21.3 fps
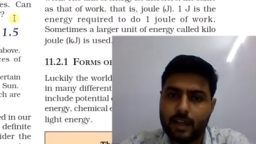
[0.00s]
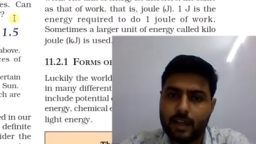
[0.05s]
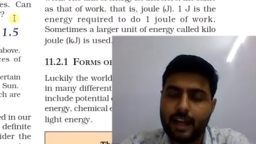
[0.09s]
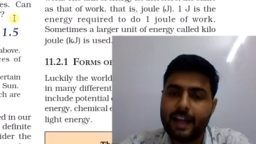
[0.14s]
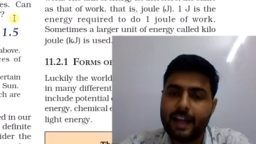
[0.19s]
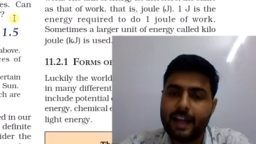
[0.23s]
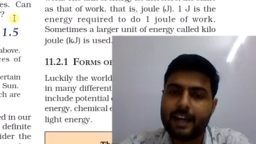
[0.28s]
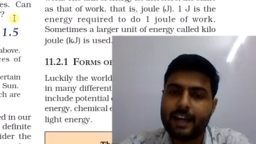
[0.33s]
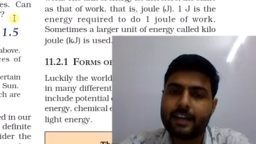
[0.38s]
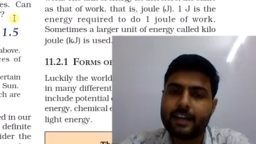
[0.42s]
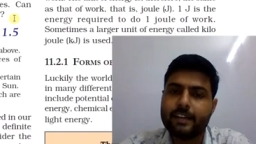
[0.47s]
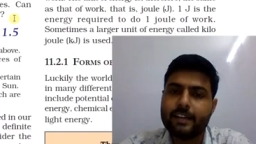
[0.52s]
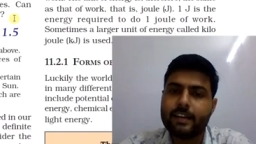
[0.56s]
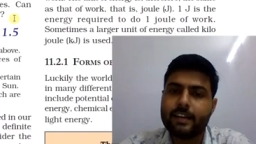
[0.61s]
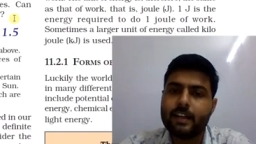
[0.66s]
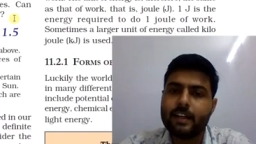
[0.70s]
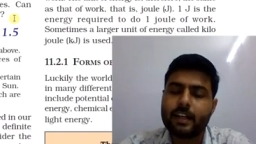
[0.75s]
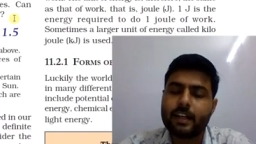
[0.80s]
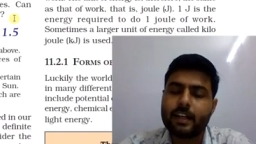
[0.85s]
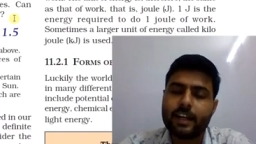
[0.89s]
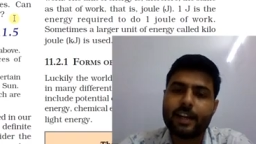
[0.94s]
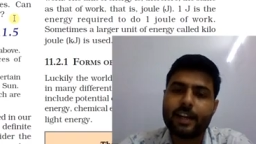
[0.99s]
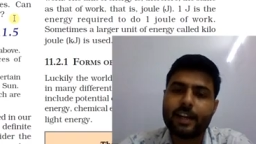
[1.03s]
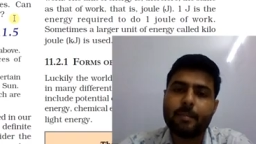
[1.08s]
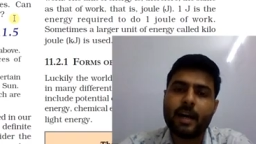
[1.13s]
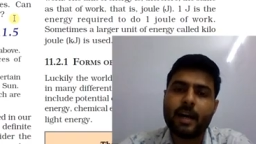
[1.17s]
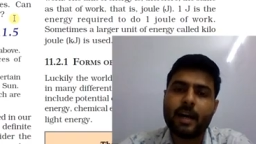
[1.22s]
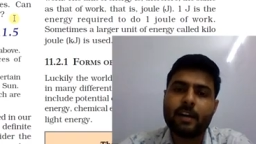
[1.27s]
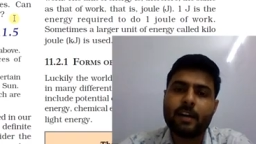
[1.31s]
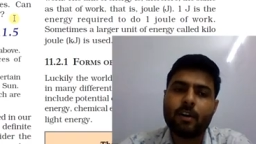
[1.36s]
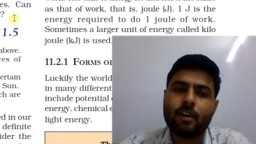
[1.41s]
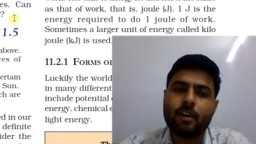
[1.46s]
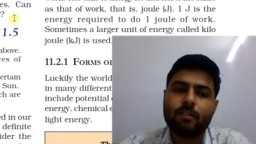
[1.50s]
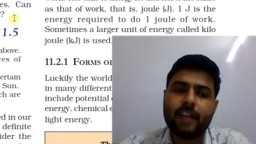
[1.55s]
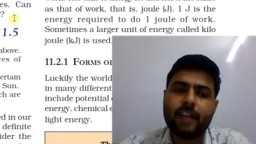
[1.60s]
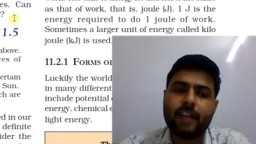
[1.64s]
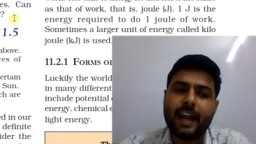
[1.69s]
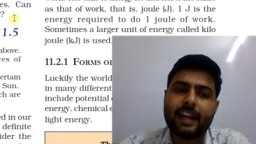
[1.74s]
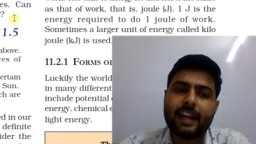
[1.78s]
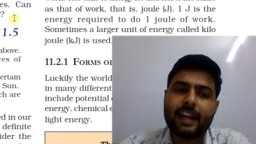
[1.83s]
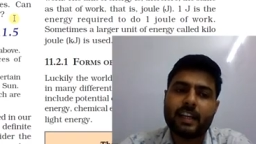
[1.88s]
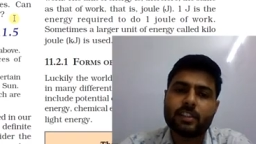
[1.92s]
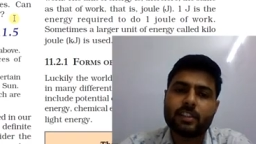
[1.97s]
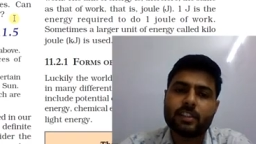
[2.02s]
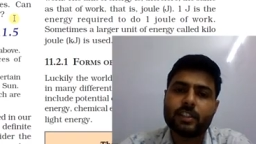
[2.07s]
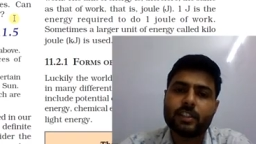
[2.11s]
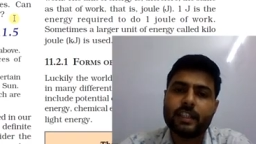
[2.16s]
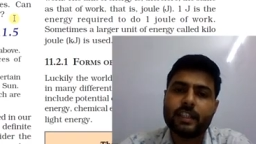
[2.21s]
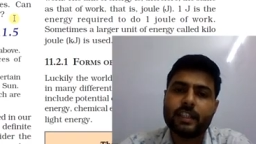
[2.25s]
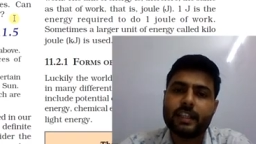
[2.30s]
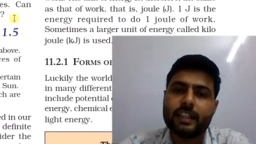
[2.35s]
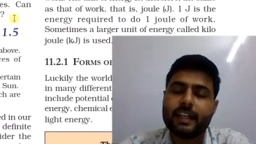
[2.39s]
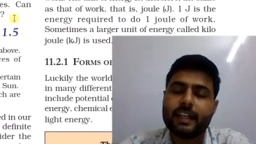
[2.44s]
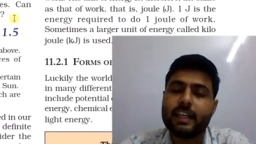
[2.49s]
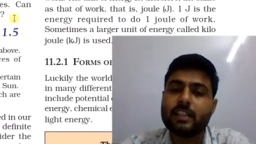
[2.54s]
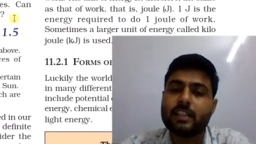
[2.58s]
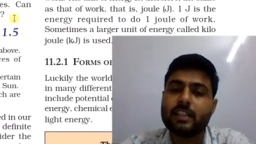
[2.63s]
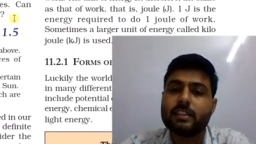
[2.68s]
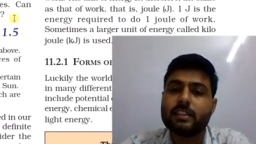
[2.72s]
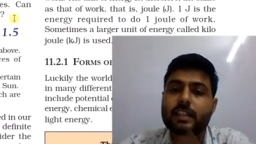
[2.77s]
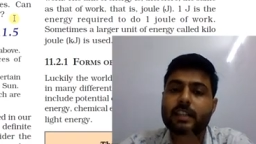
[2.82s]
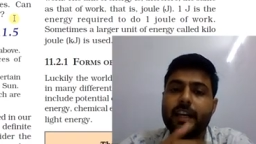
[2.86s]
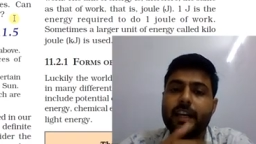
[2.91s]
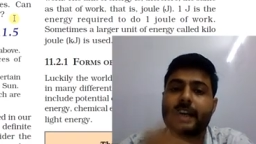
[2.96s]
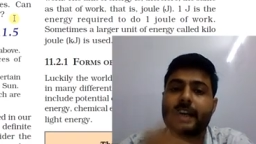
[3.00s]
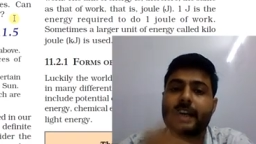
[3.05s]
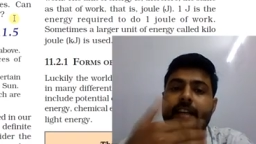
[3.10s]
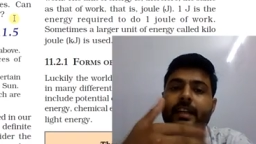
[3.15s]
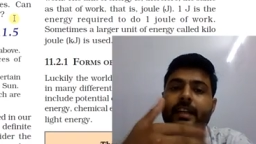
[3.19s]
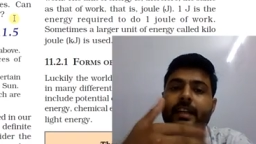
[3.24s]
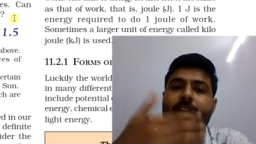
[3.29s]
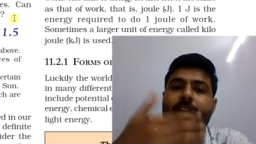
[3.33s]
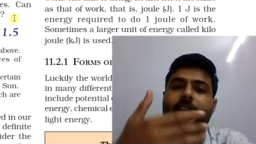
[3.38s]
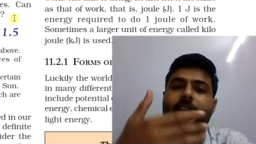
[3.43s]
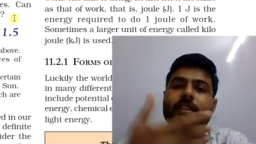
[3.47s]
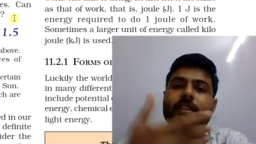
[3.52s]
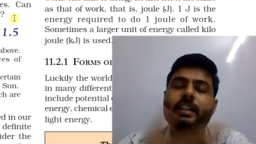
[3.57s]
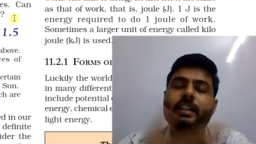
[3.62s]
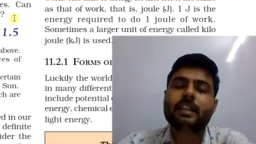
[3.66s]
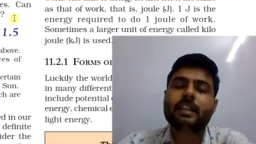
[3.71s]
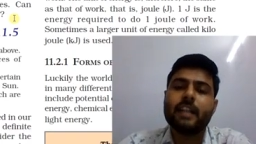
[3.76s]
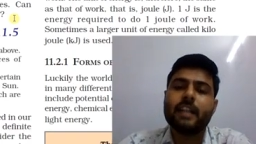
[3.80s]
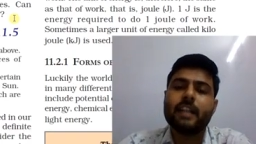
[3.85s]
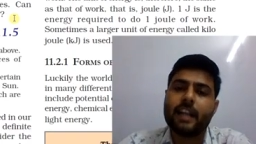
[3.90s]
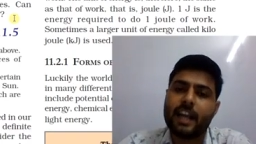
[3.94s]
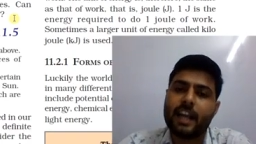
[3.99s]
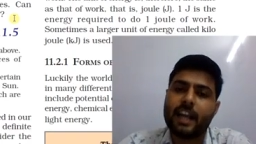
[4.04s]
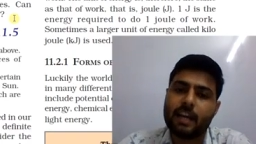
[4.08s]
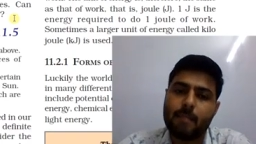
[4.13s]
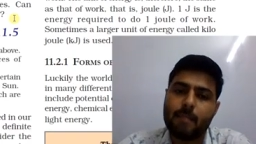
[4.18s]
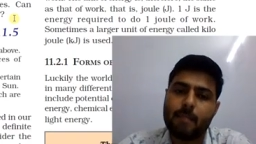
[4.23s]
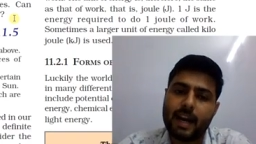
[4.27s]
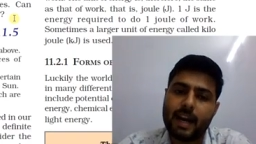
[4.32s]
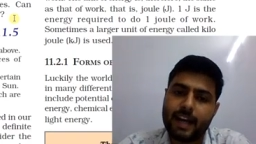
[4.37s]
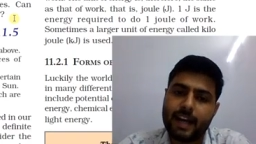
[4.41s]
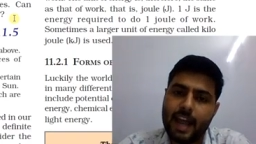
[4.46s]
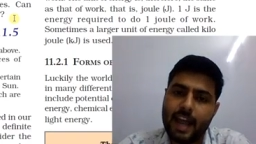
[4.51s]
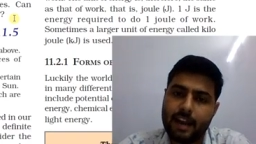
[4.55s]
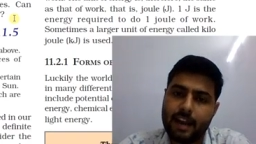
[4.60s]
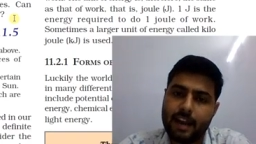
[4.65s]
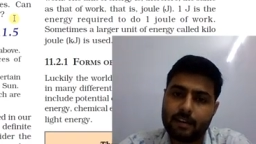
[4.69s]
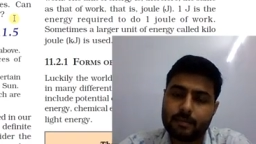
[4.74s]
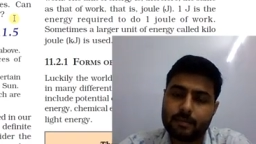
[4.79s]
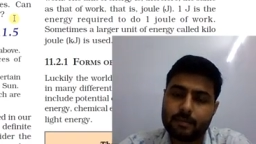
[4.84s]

and demand of energy is increasing day by day.